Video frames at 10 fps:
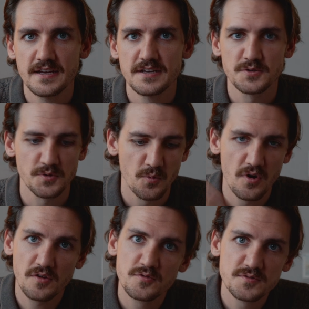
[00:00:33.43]
So I'm gonna
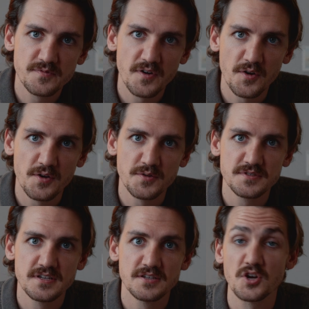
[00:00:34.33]
walk through some
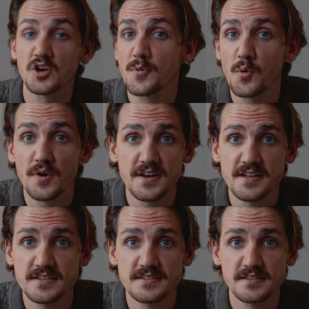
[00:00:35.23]
photos, talk about what it
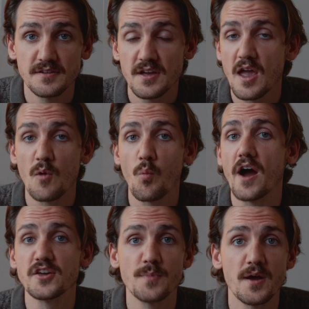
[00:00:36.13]
is and why
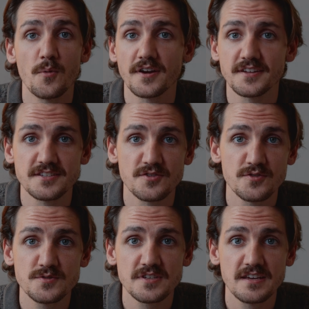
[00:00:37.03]
you might wanna consider
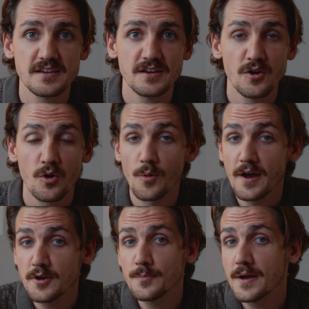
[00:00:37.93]
using it or why
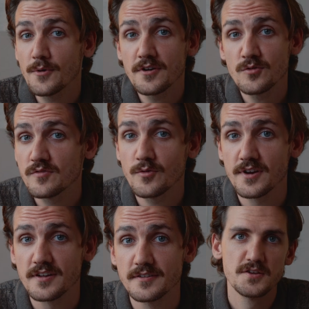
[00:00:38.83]
you might wanna avoid it.